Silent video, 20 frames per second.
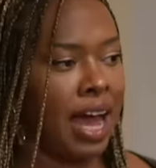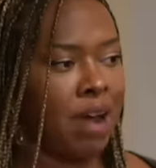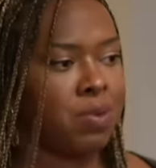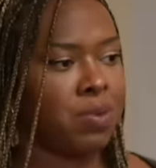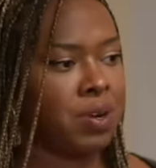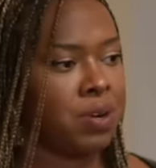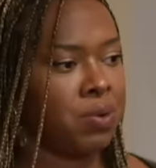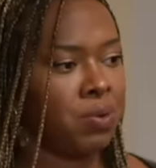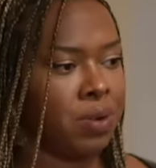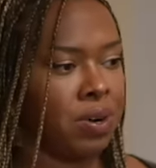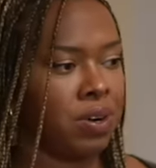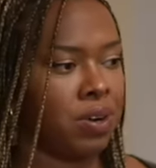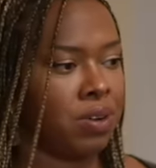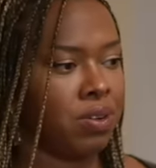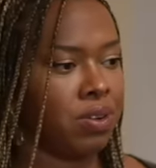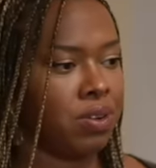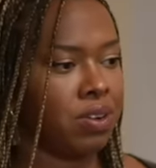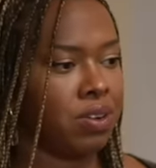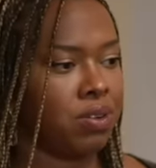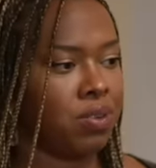I want a
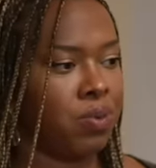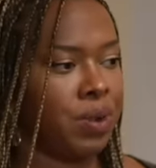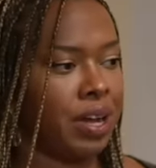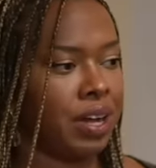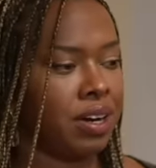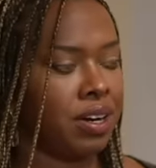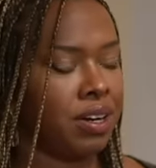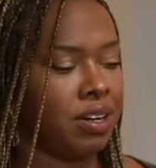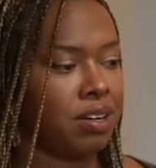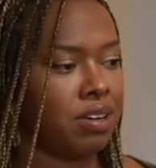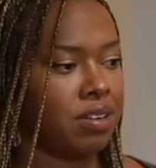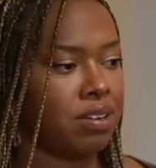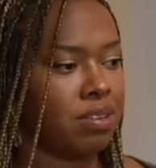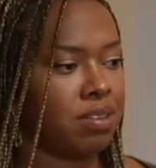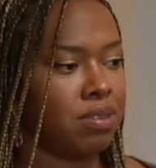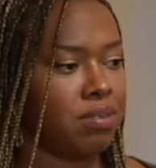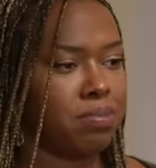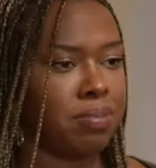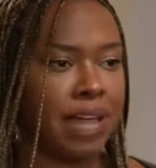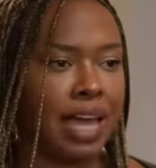world where
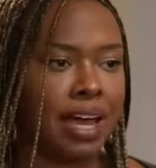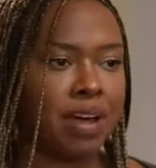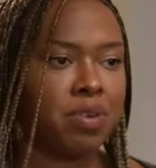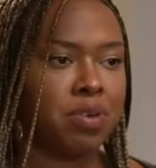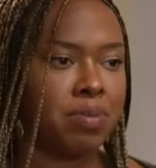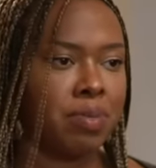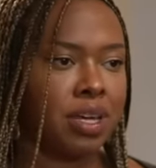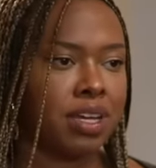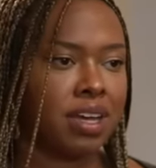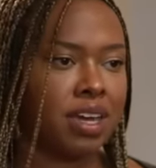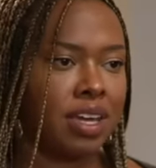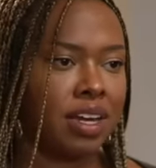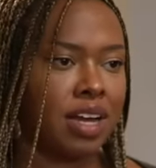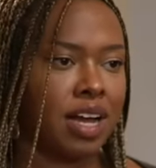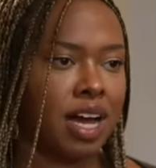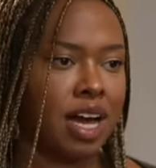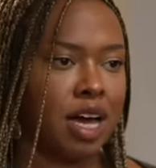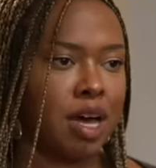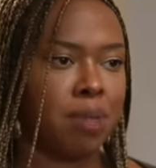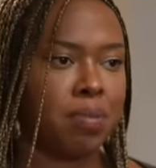Black women can
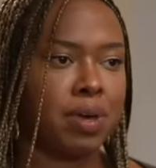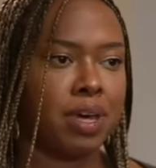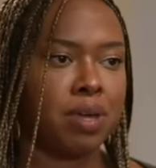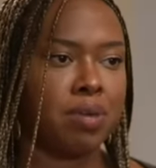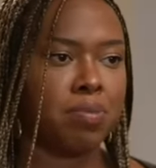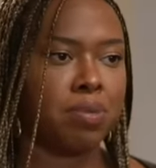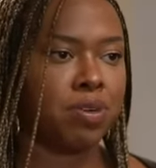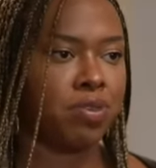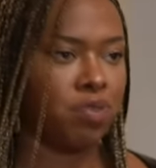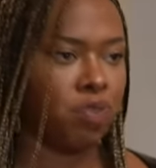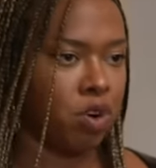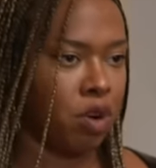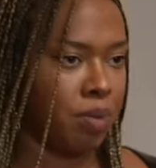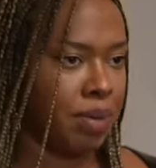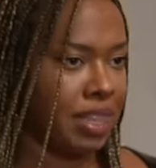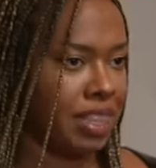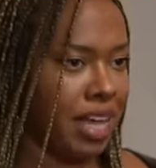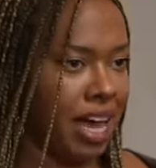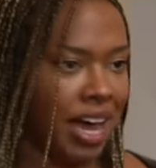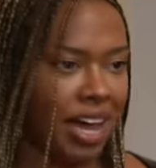come and
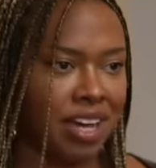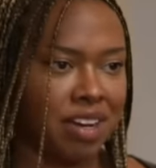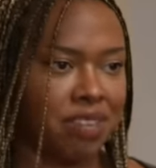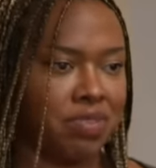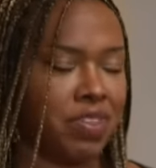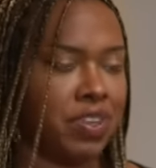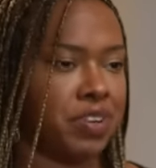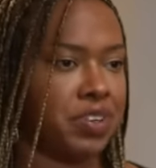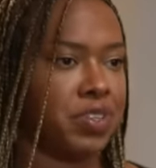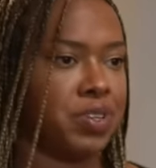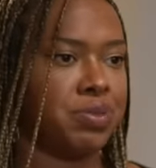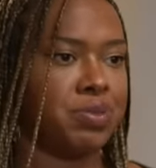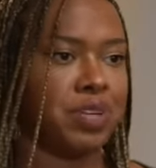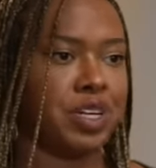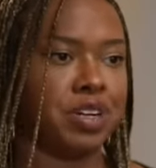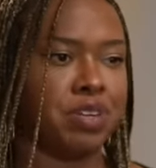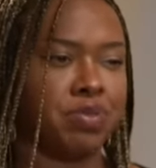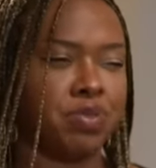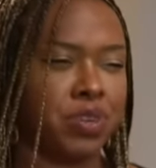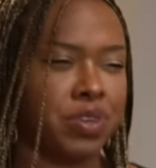perform at the height of their
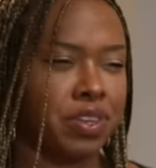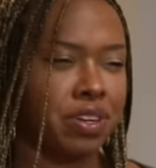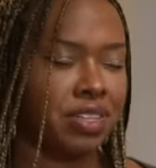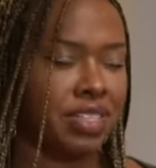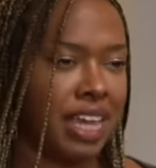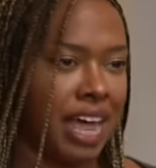career for their